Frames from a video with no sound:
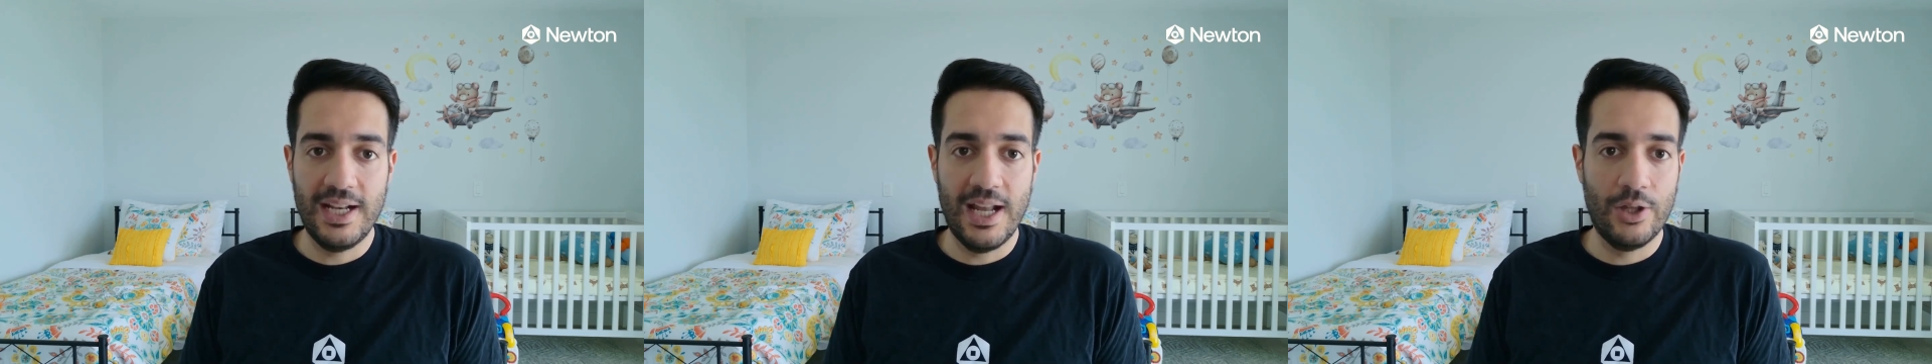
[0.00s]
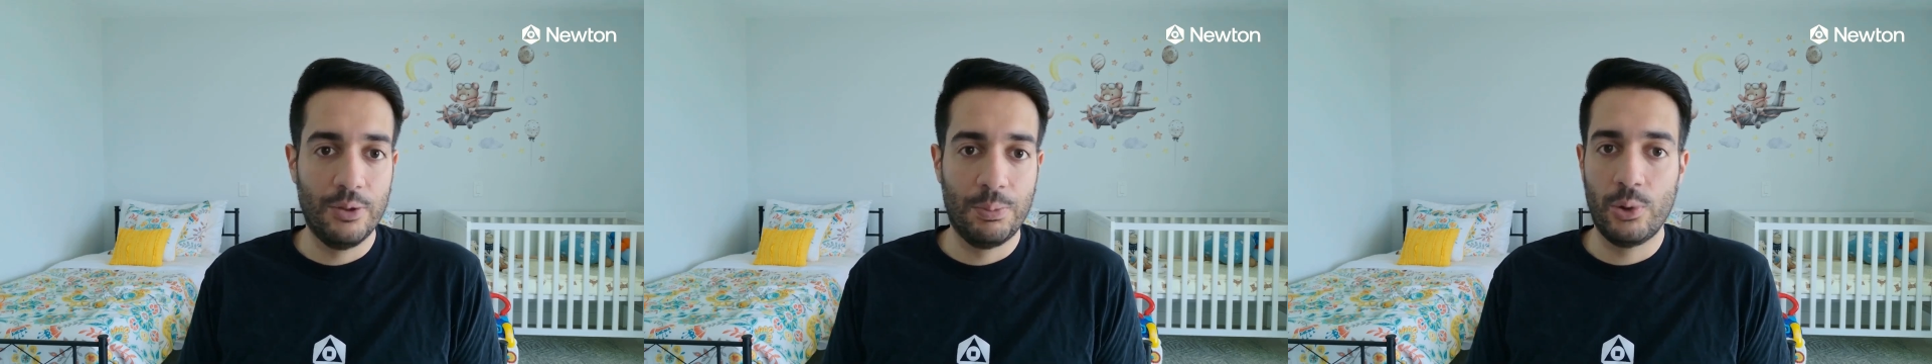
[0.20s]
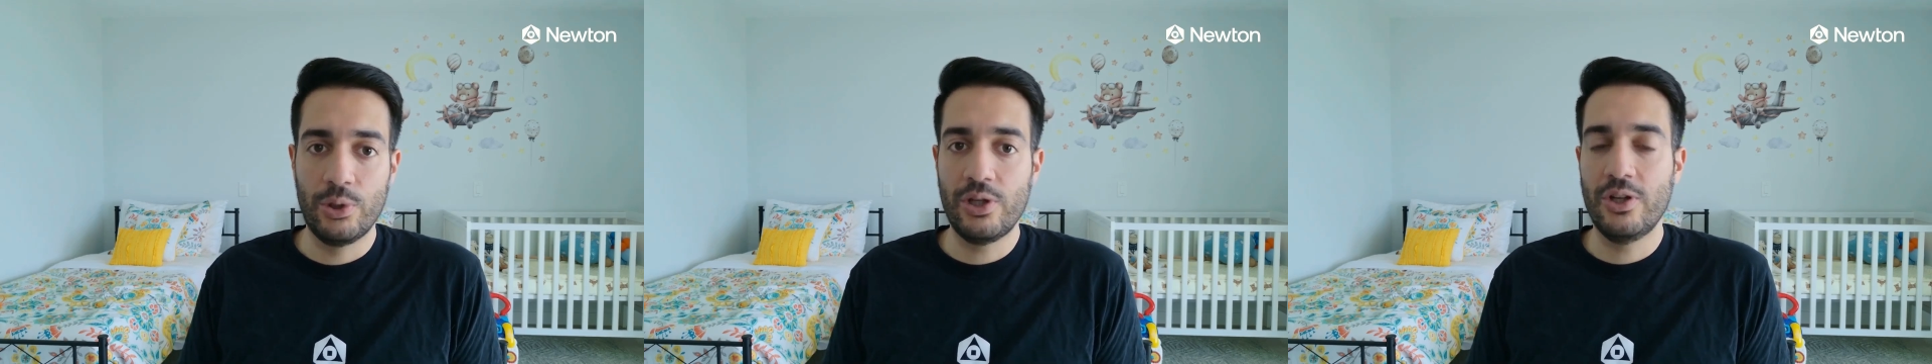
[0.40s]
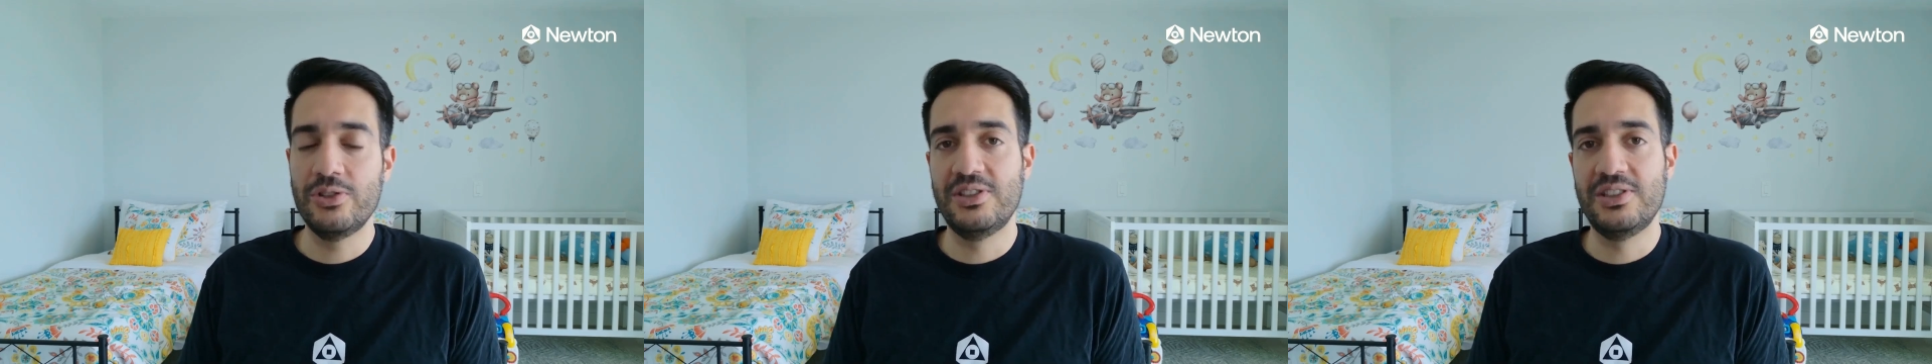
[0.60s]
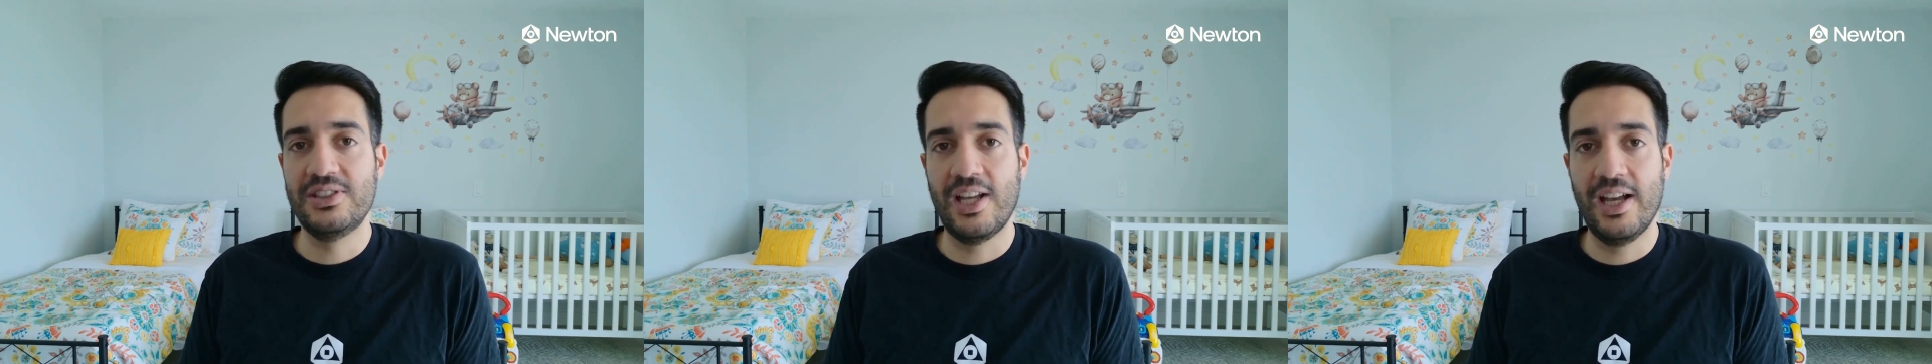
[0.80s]
and how the protocol is
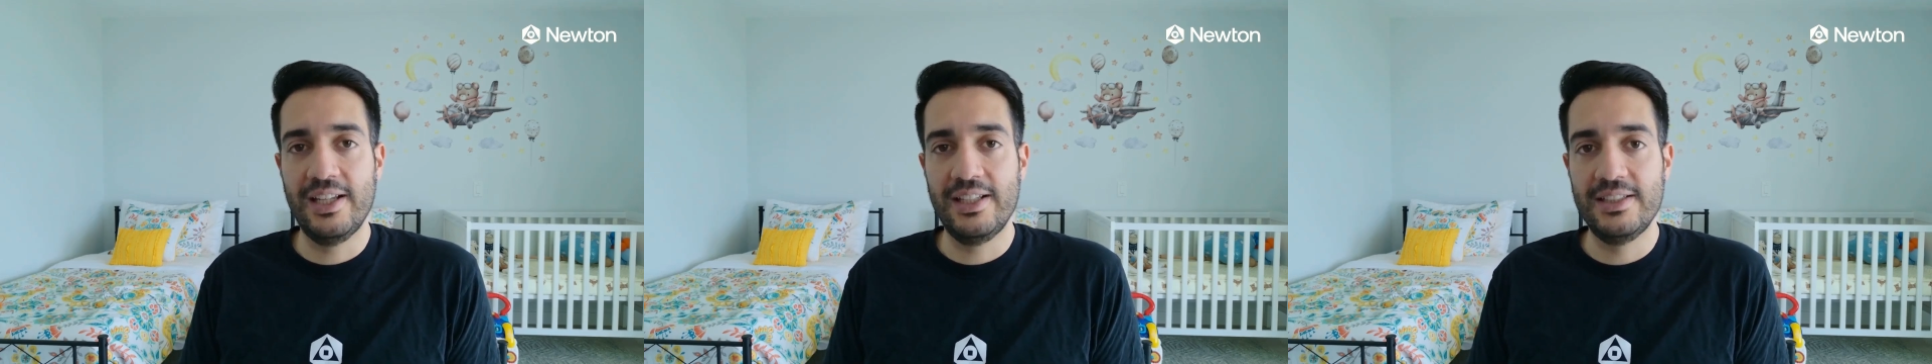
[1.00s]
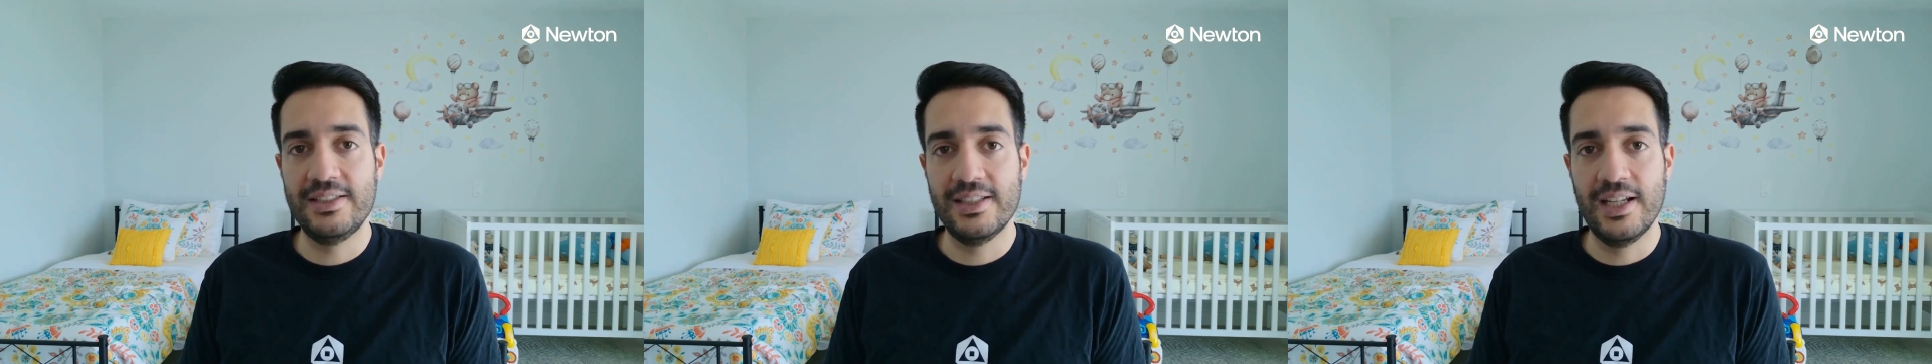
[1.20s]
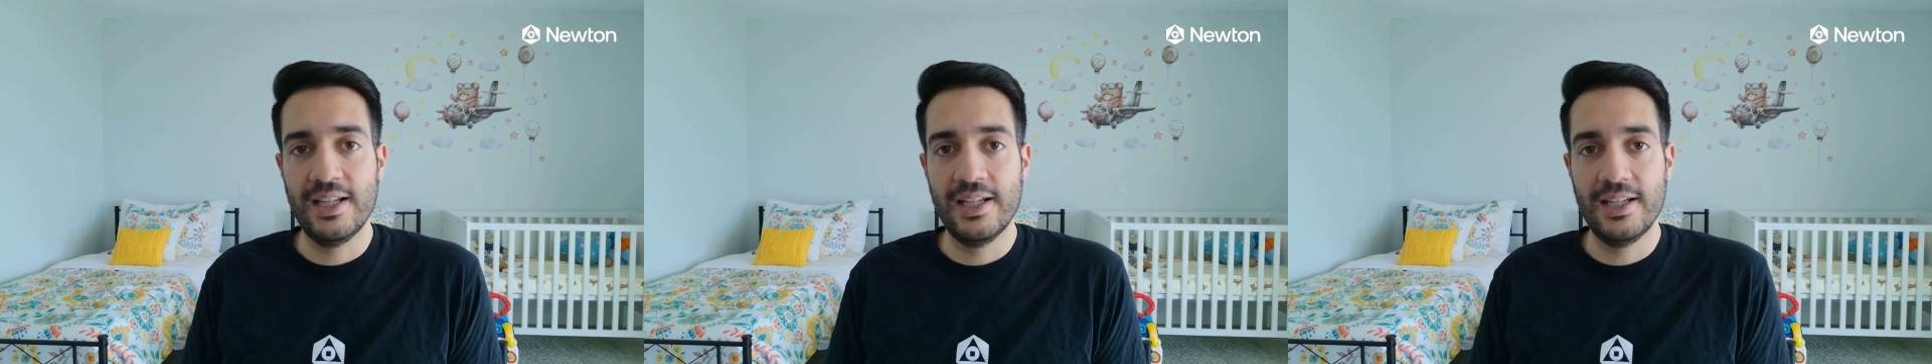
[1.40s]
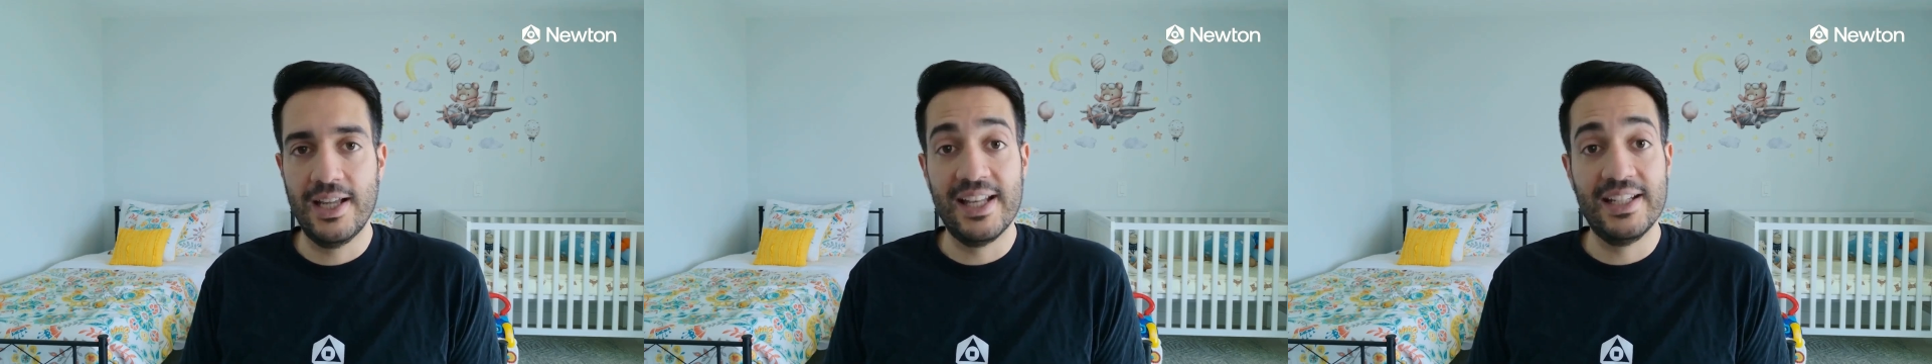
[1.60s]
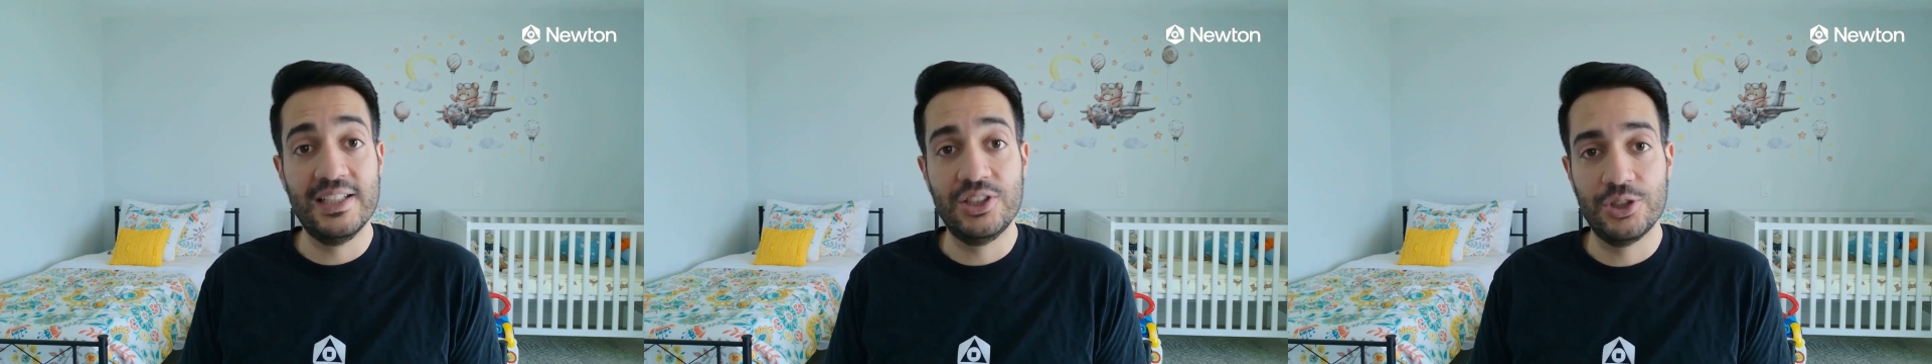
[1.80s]
designed
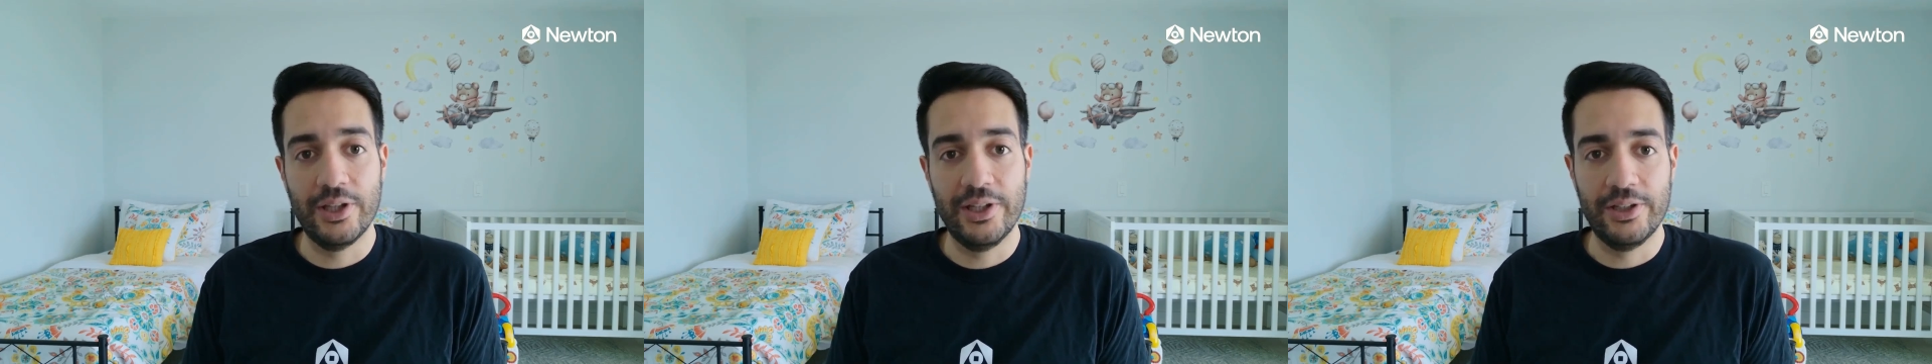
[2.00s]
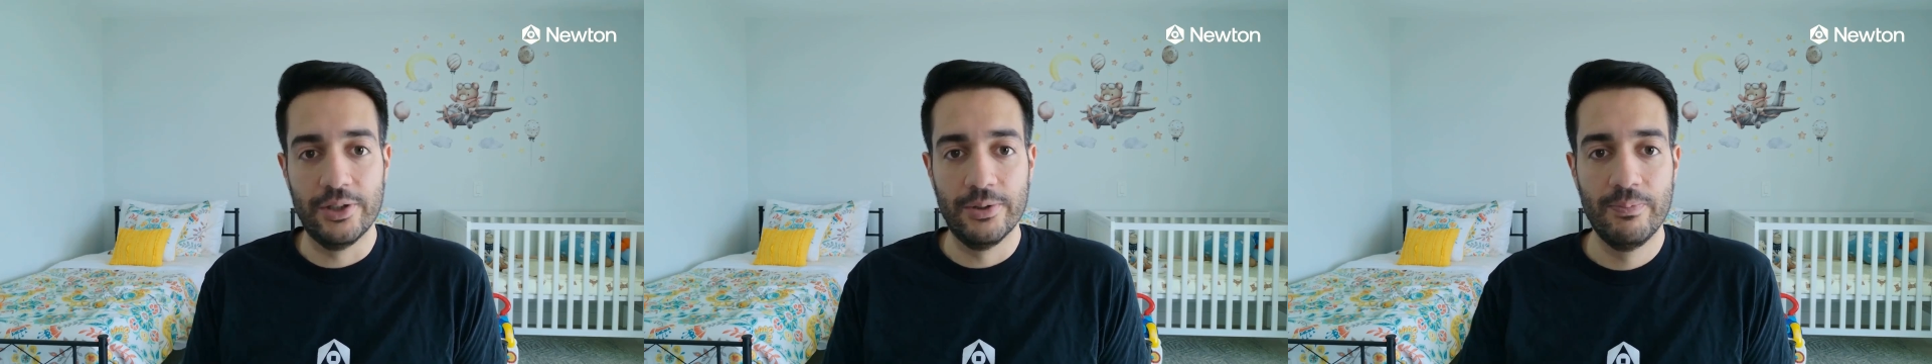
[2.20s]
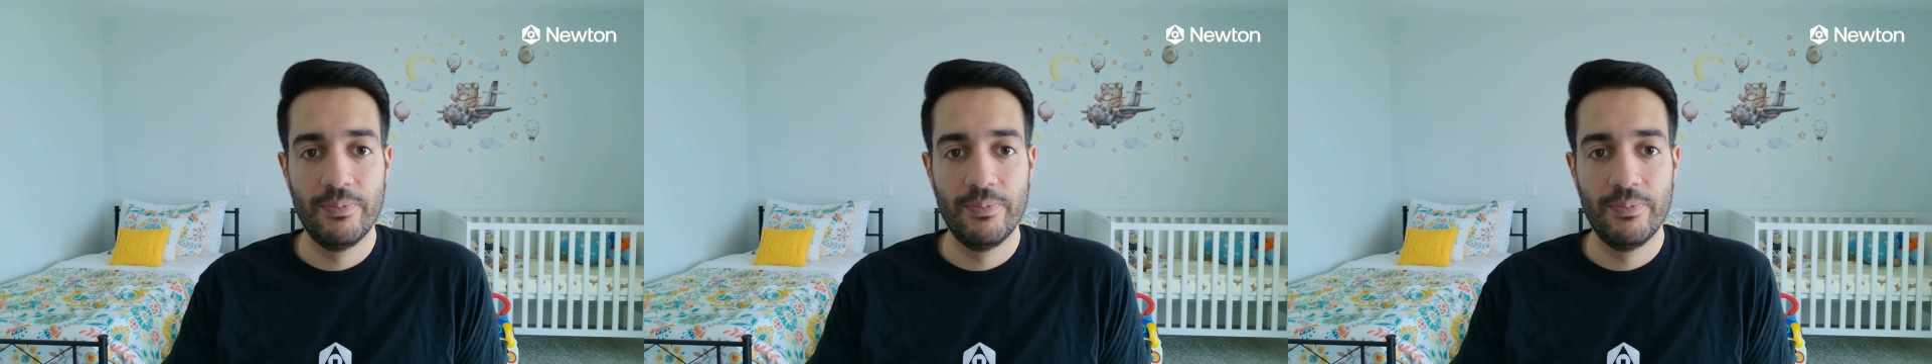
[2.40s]
at each layer.